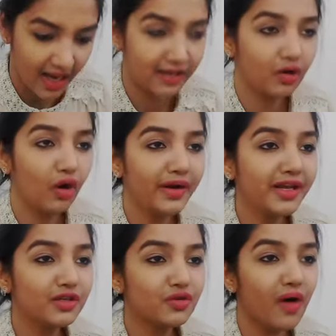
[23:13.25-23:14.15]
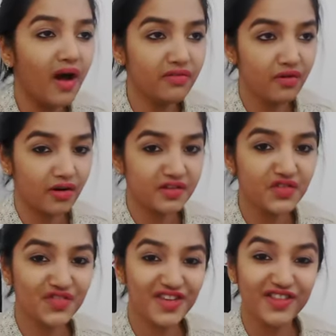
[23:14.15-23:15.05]
According to
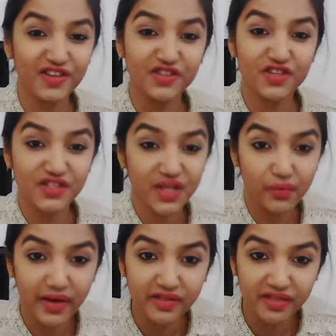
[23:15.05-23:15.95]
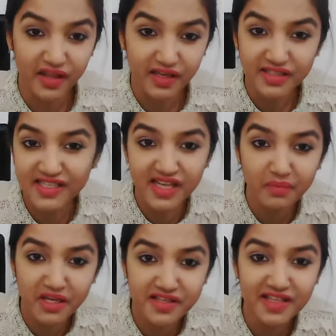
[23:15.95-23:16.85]
others, this is the right thing. Does
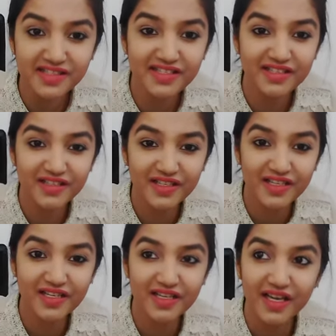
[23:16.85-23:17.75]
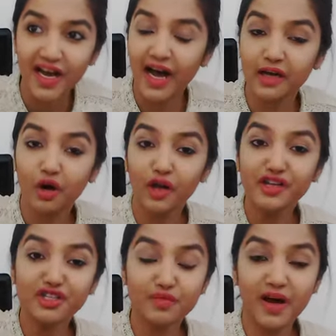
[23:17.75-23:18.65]
that make sense?
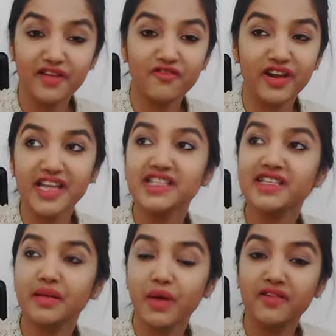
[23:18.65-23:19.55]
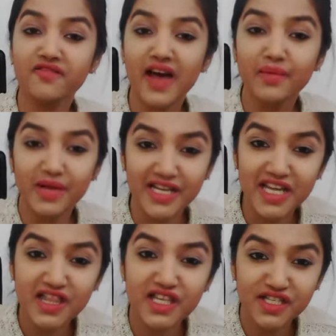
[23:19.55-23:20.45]
According to my friends and my
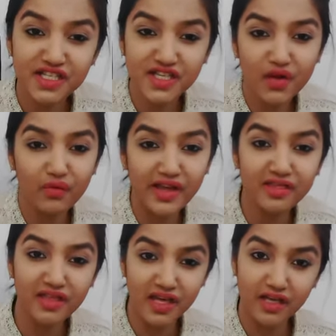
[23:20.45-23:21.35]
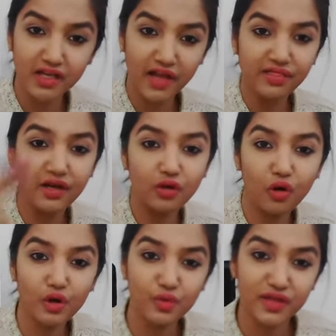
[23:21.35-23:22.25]
family, this is the right thing. Cut the
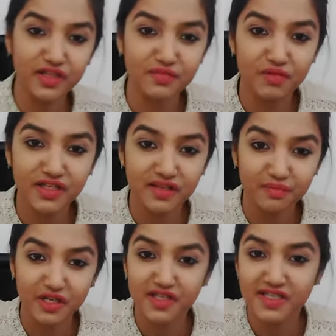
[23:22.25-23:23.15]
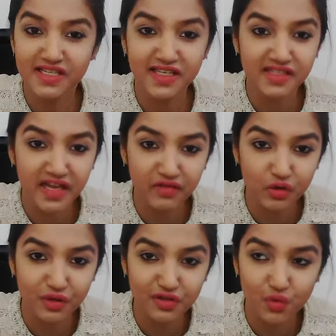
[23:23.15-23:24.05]
cord with this person, because this is never
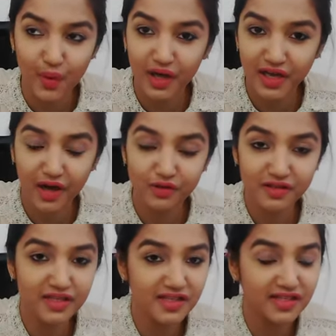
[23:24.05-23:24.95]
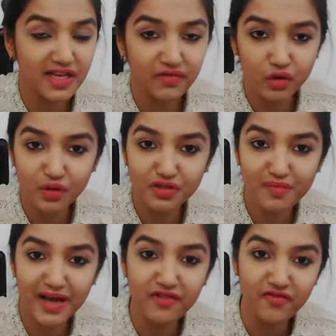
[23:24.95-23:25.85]
going to work out. This is never going to
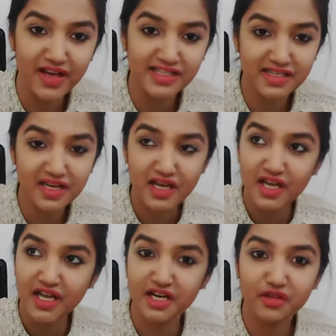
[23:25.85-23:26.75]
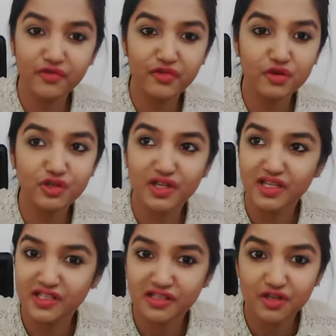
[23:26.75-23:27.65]
manifest into the future.
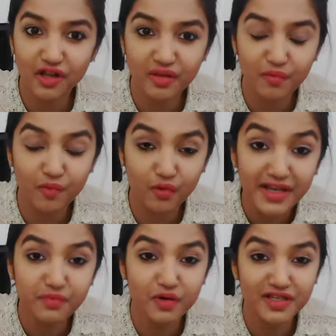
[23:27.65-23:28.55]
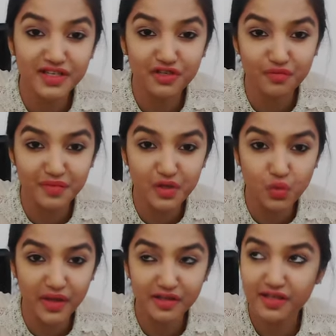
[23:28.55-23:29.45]
This is not the right person to be
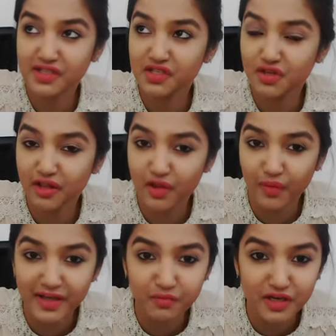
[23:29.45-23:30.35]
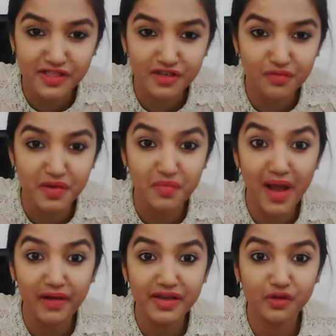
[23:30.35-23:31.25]
with. This is not the right person to be
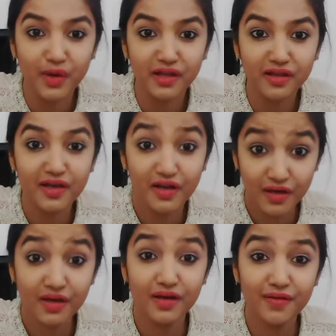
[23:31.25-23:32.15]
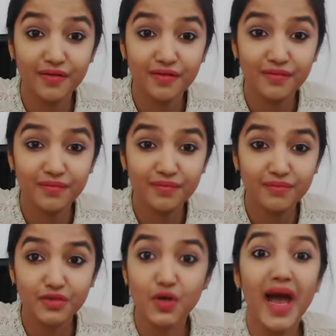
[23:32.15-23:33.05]
married with.
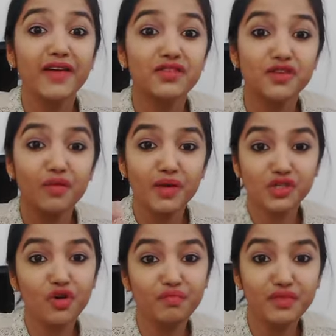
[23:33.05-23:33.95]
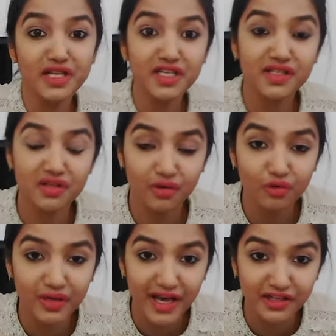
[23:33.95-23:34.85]
You have so much opinions
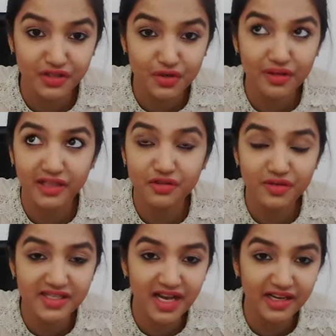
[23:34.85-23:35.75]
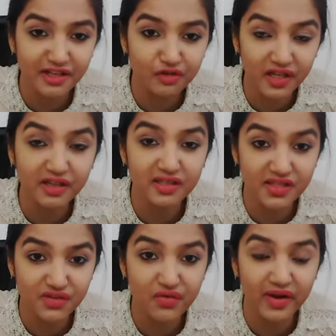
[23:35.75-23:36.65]
thrown at you that you are starting to think
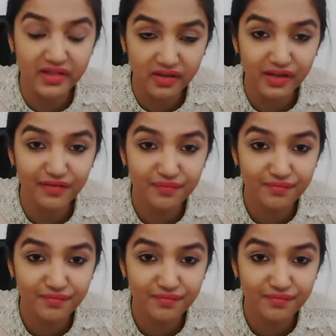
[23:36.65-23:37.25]
this is the right thing.